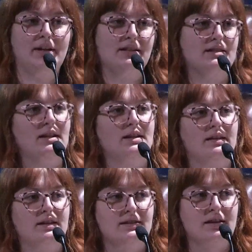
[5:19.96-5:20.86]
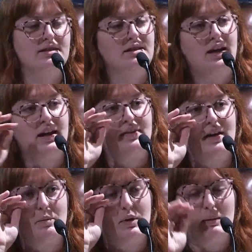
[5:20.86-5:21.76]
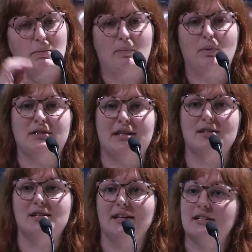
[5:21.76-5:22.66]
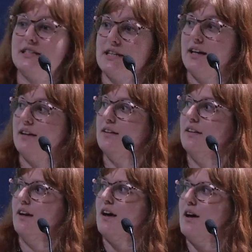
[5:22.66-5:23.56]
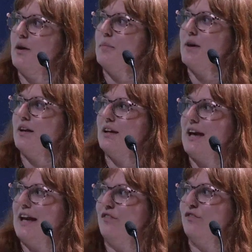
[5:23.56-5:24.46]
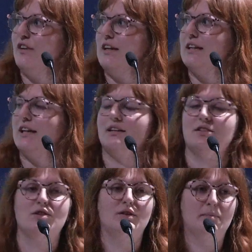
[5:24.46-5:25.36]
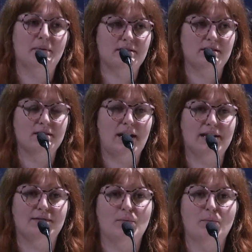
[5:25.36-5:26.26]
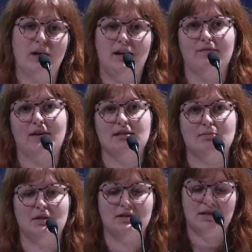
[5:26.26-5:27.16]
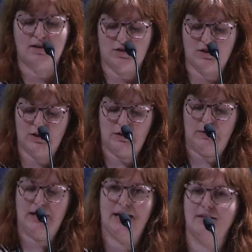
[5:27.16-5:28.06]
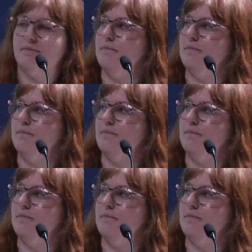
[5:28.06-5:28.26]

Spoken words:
we can see that this LCA that we're going to be presenting today can feed into the business case for bringing investments into the UK.